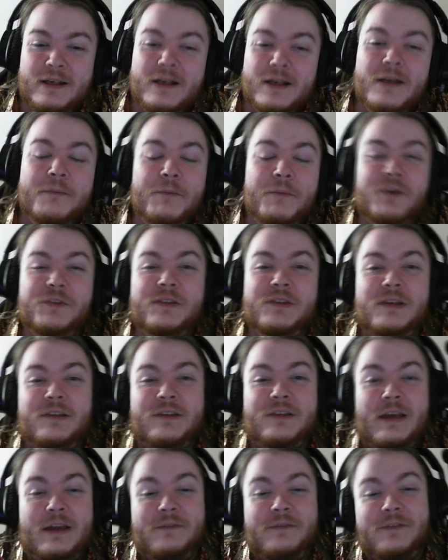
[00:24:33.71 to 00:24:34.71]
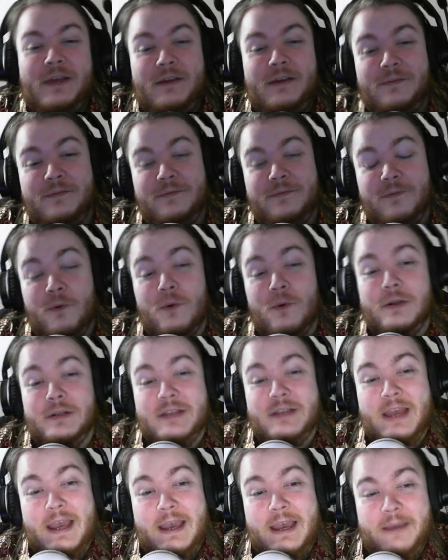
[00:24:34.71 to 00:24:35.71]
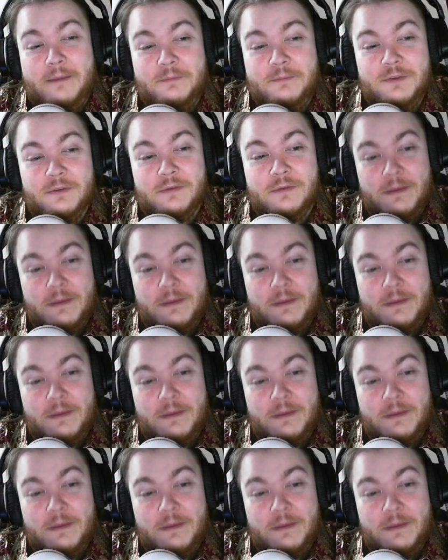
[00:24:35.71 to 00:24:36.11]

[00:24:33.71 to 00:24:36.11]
Mostly because I have like 4 tabs of